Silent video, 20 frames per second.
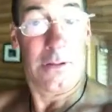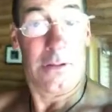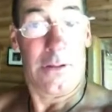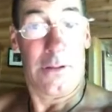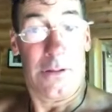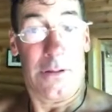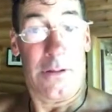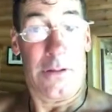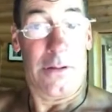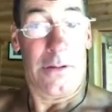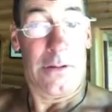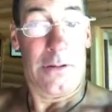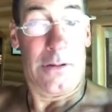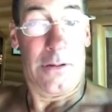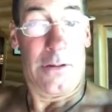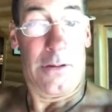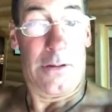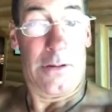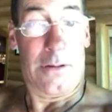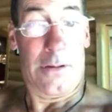
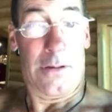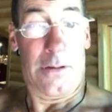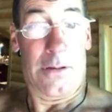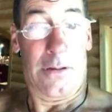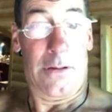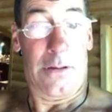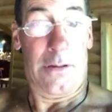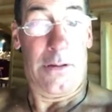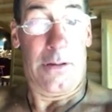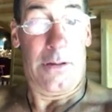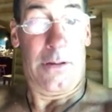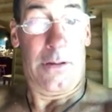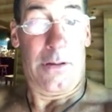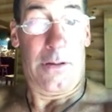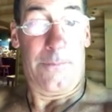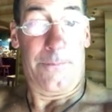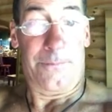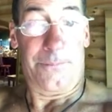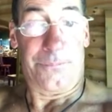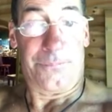
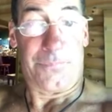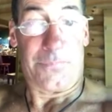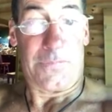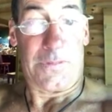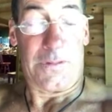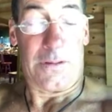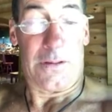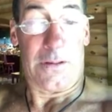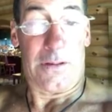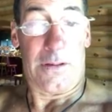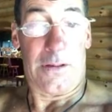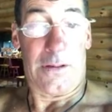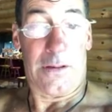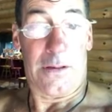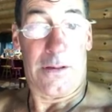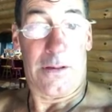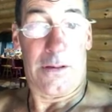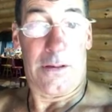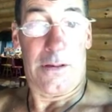(no one is talking)